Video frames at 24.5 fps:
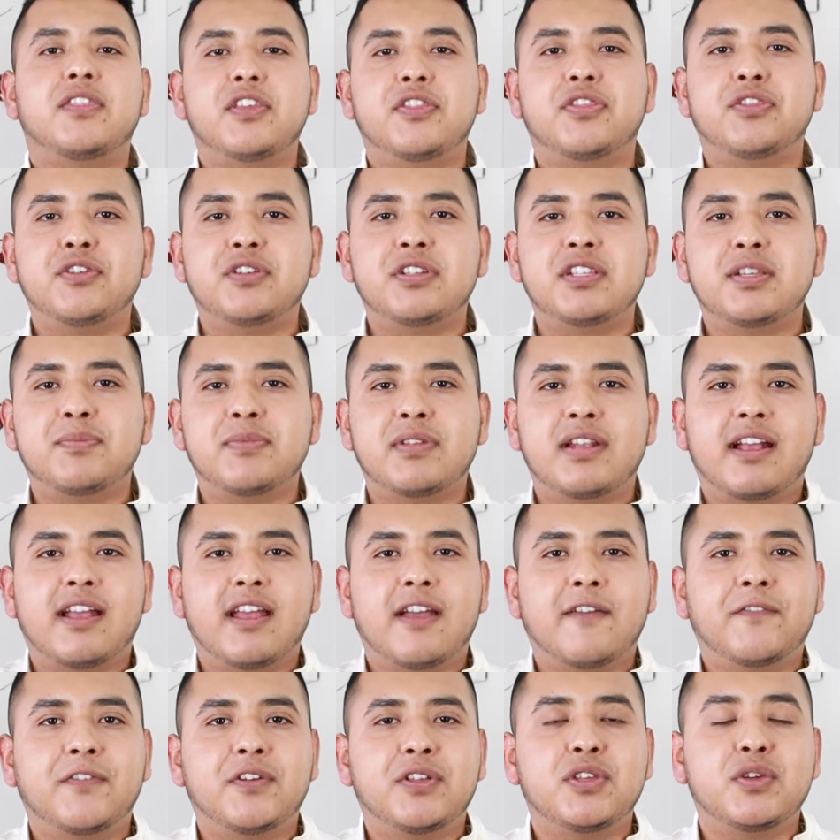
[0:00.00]
The third tip that I
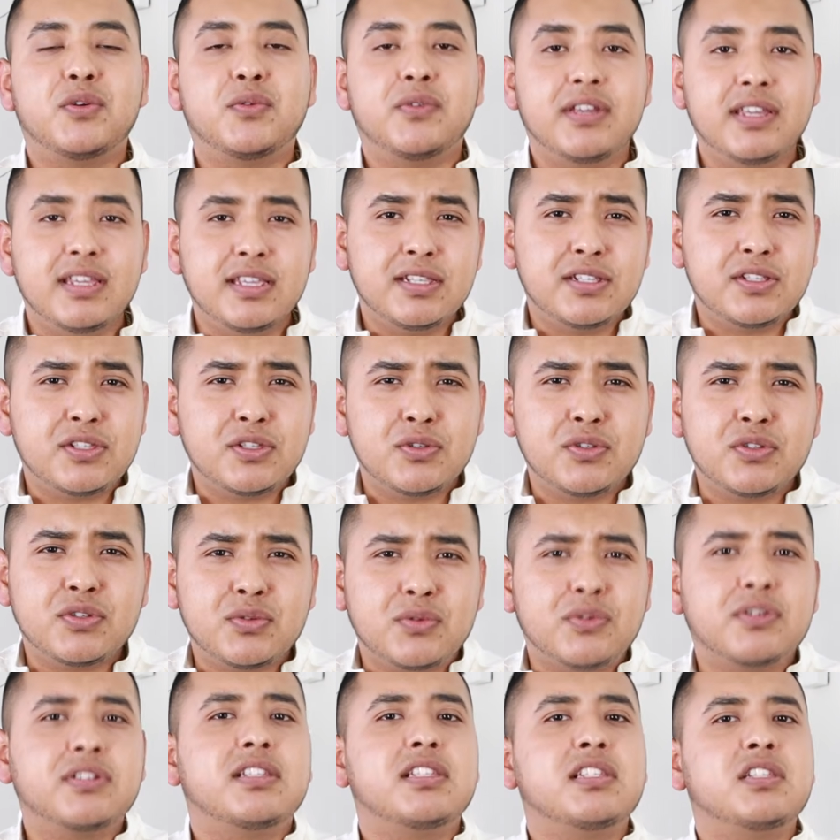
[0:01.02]
have for you is to
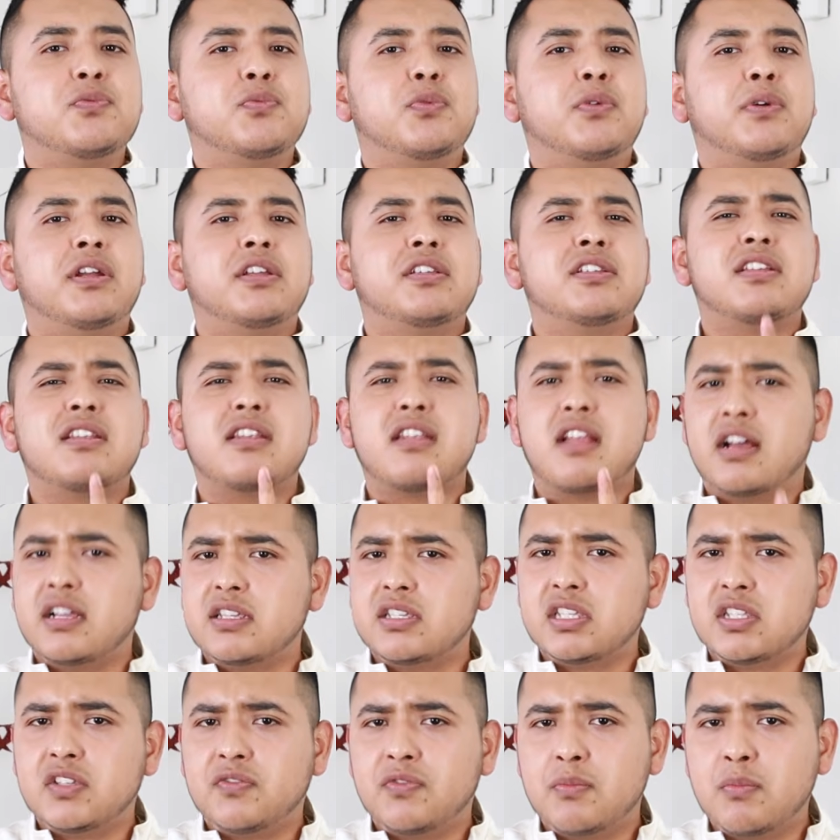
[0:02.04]
source inspiration
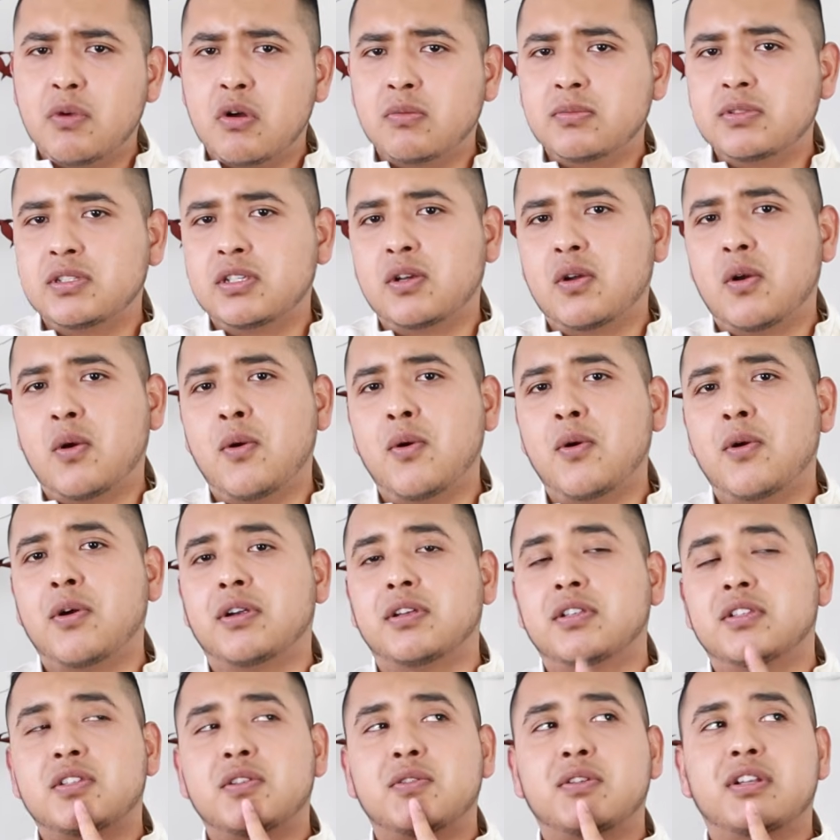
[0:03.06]
not just from home
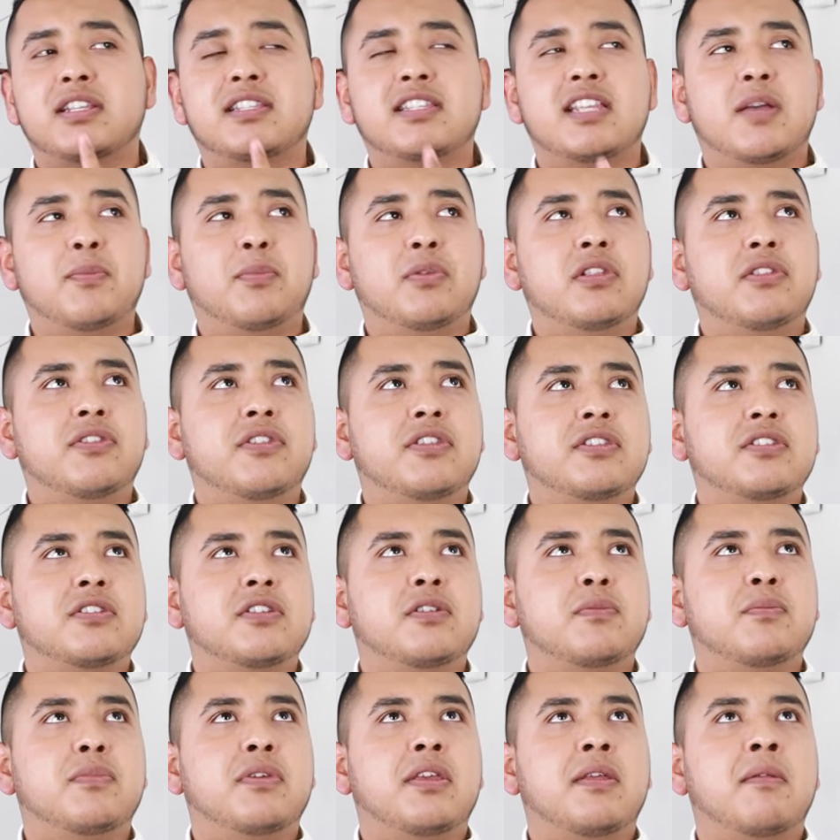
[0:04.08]
decor. So an example of this
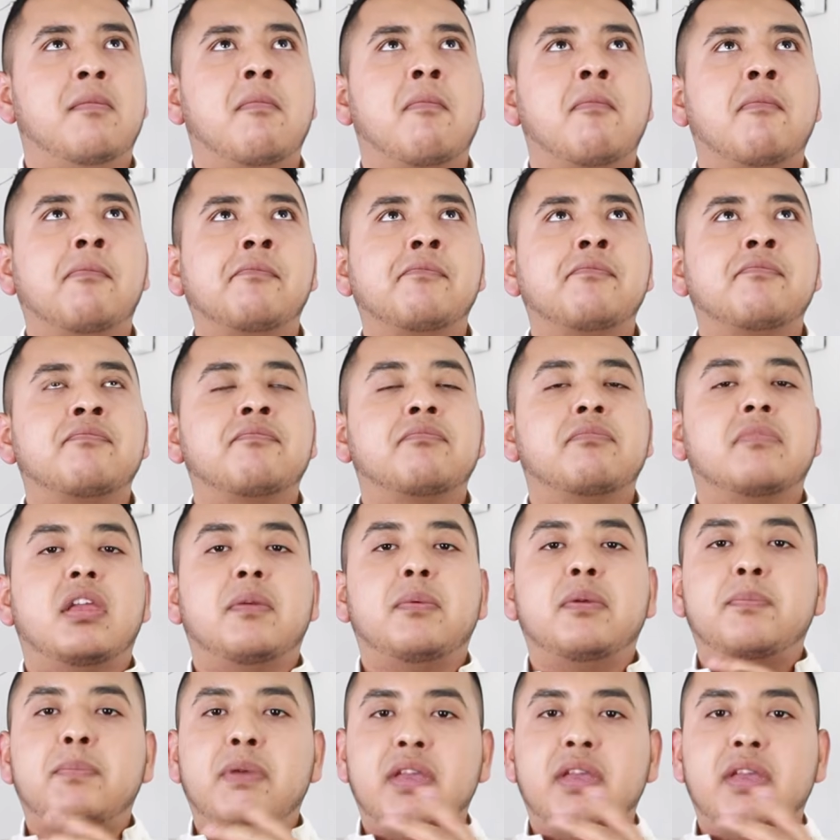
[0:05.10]
could be maybe